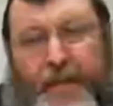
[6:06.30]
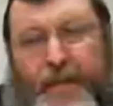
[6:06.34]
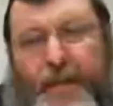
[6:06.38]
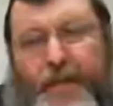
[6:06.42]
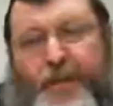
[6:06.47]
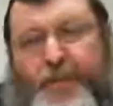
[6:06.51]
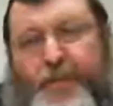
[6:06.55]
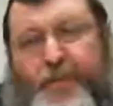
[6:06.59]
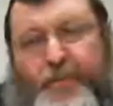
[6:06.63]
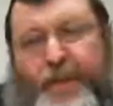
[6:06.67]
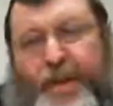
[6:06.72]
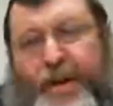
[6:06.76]

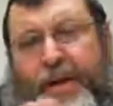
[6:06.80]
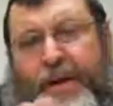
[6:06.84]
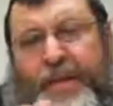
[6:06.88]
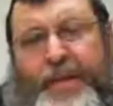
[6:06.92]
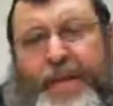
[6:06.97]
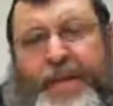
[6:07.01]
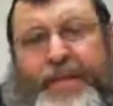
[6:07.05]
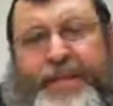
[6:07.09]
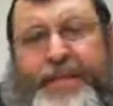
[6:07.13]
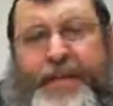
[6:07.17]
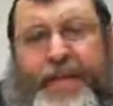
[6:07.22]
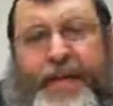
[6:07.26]
So apparently
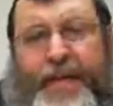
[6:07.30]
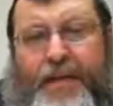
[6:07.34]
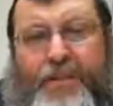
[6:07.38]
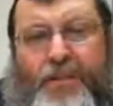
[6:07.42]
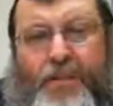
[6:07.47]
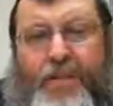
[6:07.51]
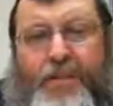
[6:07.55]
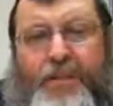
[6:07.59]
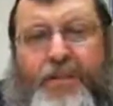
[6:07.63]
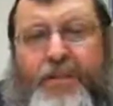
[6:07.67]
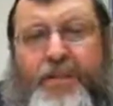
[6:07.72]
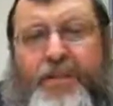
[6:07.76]
that's how
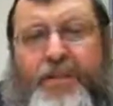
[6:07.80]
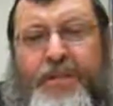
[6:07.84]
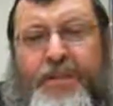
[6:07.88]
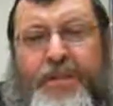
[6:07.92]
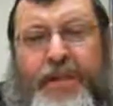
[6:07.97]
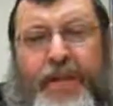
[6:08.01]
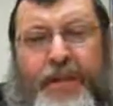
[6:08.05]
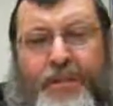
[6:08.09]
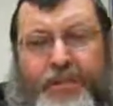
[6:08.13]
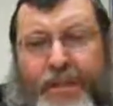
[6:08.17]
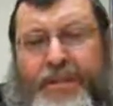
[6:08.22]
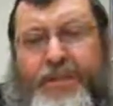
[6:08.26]
Tosfos is
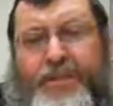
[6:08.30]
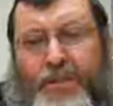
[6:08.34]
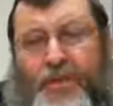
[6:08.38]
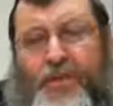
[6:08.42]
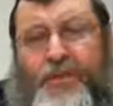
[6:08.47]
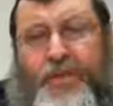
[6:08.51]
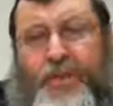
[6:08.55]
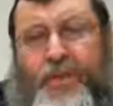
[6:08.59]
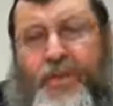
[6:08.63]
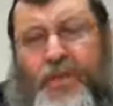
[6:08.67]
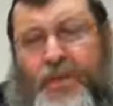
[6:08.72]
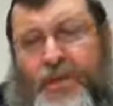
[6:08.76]
saying, based on the
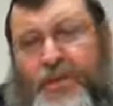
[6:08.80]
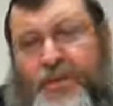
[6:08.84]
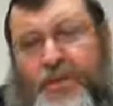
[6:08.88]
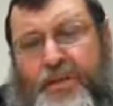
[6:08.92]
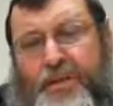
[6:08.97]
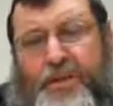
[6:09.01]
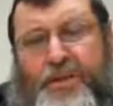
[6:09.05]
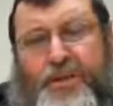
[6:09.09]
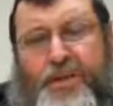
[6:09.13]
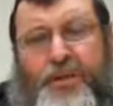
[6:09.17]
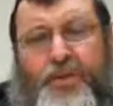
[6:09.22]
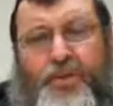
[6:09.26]
Midrash, and
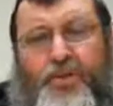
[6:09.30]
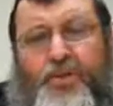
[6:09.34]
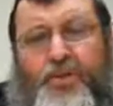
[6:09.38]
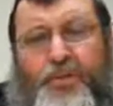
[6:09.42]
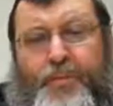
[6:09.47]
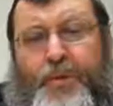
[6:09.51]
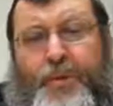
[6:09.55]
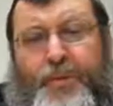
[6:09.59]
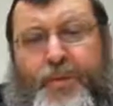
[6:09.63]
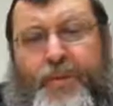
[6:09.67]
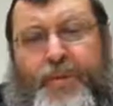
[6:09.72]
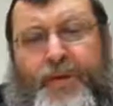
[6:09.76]
that's how the Jewish
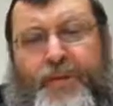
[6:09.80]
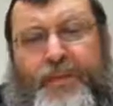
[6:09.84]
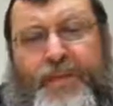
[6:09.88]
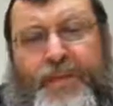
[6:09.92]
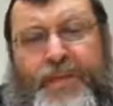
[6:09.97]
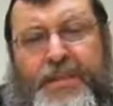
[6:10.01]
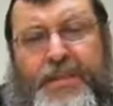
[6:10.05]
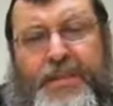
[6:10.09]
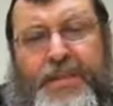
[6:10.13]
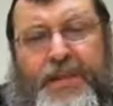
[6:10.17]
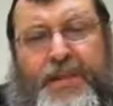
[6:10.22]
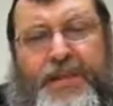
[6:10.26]
people left Har
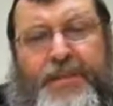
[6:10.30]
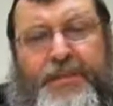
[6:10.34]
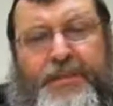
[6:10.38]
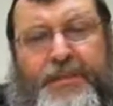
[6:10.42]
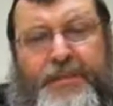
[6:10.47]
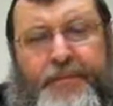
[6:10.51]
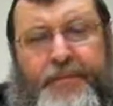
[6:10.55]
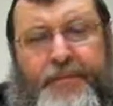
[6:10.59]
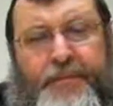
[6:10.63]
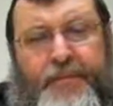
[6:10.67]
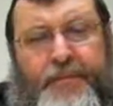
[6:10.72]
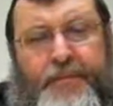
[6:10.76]
Sinai.
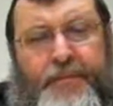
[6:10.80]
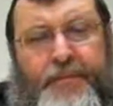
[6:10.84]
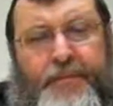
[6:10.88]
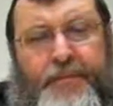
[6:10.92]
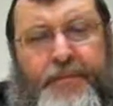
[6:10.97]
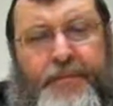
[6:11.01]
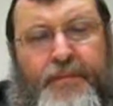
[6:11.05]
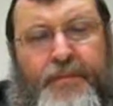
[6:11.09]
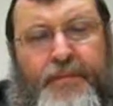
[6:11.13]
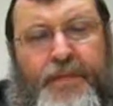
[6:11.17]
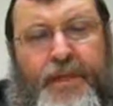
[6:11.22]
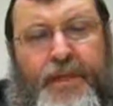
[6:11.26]

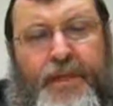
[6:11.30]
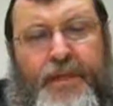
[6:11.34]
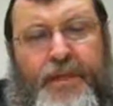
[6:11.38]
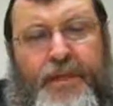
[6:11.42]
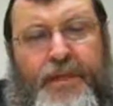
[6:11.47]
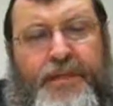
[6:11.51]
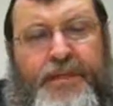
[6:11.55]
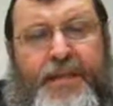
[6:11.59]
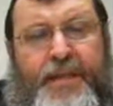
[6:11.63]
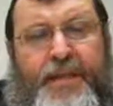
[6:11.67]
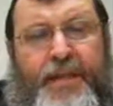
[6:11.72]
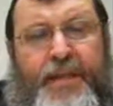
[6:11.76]
That's